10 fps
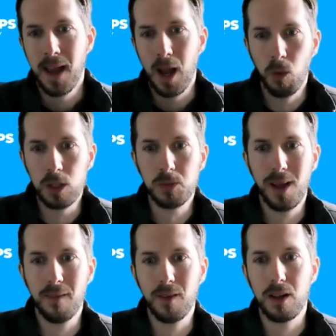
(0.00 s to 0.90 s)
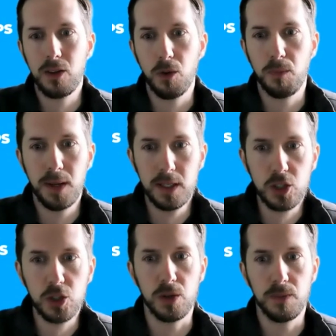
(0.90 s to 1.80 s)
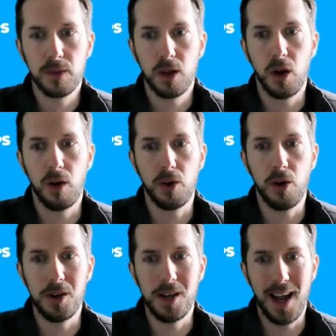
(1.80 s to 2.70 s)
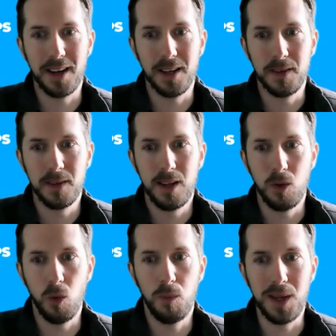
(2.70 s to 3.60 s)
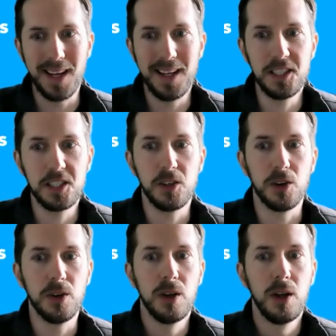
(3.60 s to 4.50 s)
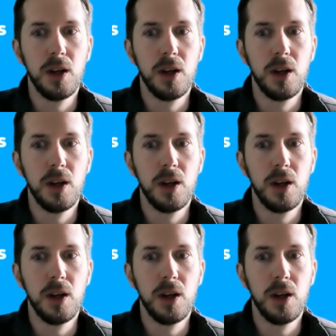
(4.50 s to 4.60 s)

And once we have a clearer picture of our data, it will be easier